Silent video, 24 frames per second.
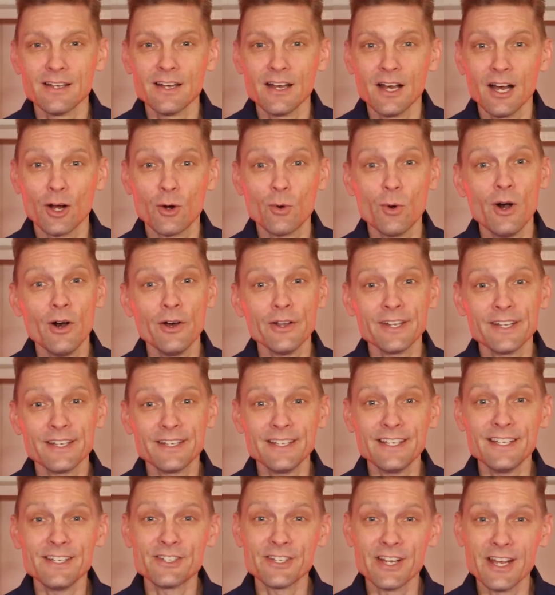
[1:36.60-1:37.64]
A quality
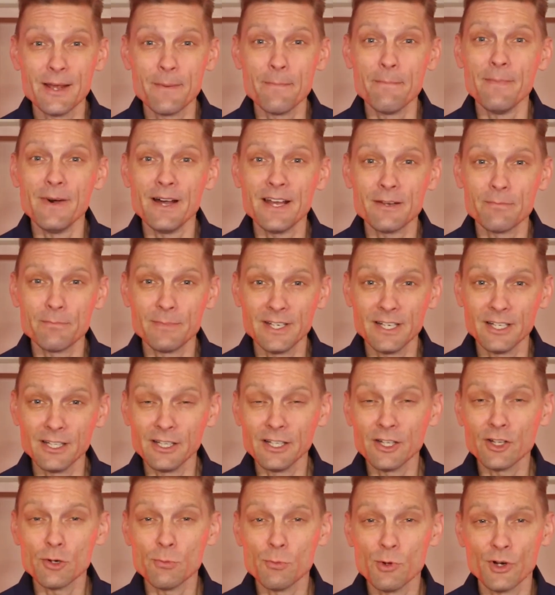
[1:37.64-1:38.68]
DJ might be a
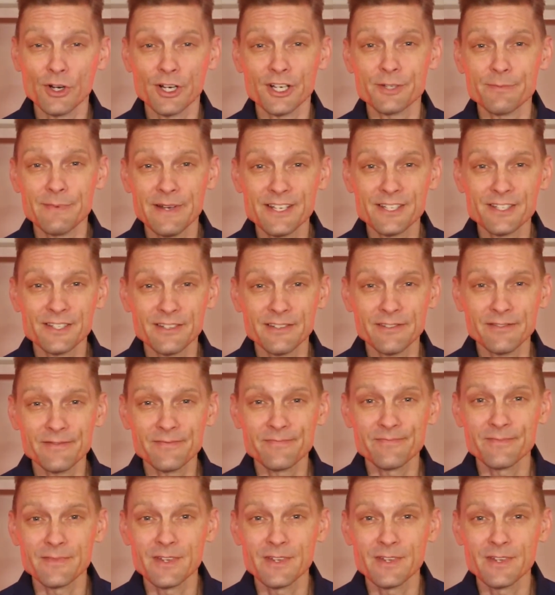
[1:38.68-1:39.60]
little more expensive,